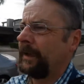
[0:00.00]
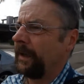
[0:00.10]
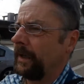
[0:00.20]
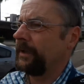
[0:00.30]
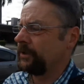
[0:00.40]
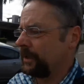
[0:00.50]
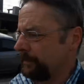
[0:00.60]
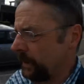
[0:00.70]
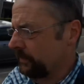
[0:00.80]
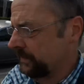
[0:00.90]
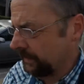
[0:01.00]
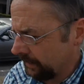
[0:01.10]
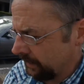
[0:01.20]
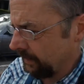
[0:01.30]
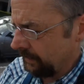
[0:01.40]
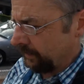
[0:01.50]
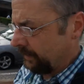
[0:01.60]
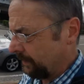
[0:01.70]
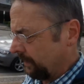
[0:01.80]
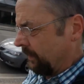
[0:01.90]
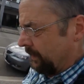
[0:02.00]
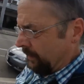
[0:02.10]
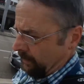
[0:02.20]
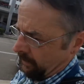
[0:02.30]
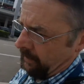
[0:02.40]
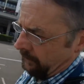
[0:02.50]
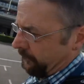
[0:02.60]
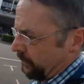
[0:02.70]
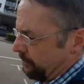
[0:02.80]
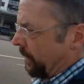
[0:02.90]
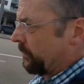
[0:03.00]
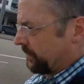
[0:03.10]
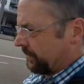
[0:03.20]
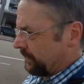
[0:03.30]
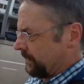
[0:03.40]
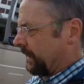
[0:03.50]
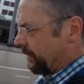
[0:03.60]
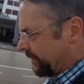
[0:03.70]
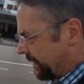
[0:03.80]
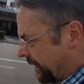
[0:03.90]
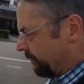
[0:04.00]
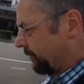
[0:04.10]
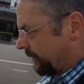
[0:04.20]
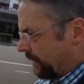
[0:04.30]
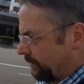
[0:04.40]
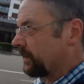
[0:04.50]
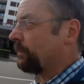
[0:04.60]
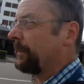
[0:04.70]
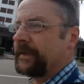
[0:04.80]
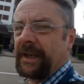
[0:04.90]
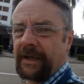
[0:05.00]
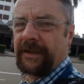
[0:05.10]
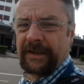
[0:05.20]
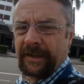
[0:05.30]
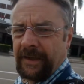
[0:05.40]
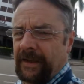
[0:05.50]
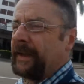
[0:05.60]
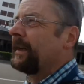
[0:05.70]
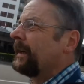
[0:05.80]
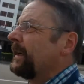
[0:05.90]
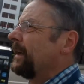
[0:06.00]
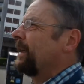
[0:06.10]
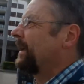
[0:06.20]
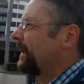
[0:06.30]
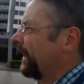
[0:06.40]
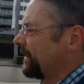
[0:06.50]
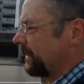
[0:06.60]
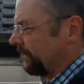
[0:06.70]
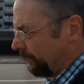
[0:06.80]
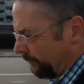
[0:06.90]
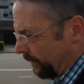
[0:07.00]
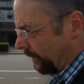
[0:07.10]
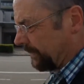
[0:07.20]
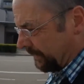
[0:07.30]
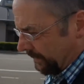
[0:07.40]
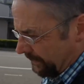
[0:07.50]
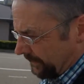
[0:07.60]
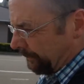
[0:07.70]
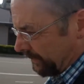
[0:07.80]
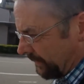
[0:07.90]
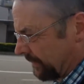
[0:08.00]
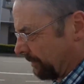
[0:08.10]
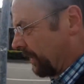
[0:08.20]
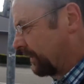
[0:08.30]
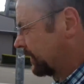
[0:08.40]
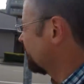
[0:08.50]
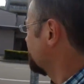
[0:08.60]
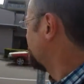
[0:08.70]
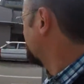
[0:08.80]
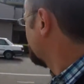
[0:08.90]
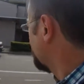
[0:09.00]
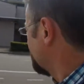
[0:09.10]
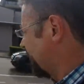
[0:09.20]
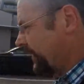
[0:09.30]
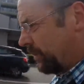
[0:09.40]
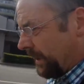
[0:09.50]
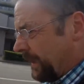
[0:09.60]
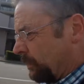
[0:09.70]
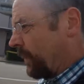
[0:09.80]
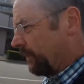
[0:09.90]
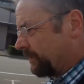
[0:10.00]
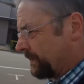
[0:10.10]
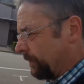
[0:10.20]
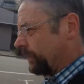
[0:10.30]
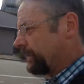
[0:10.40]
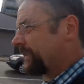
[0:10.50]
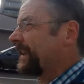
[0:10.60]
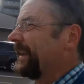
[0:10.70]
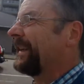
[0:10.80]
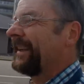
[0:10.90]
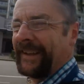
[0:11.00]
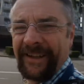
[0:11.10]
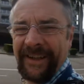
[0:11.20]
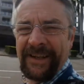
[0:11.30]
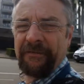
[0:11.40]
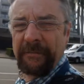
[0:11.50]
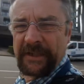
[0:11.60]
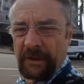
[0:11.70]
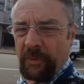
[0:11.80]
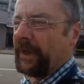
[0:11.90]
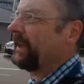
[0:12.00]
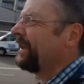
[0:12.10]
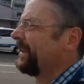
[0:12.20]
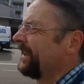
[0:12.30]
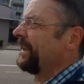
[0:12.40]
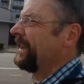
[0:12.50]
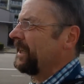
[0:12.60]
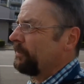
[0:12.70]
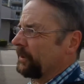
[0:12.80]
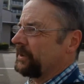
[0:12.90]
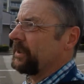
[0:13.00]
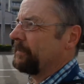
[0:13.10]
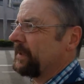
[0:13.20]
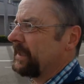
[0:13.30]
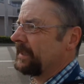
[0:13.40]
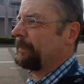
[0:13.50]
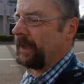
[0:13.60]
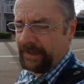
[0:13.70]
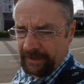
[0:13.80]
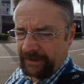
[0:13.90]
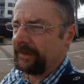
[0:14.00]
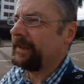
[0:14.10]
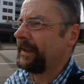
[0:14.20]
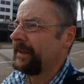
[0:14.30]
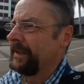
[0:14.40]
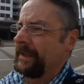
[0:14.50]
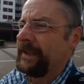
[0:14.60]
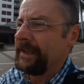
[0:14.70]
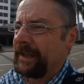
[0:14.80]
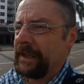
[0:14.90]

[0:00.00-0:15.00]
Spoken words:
and she posted a few posters here and there on various websites asking for volunteers to participate, and she had one response from someone who wanted to participate, and they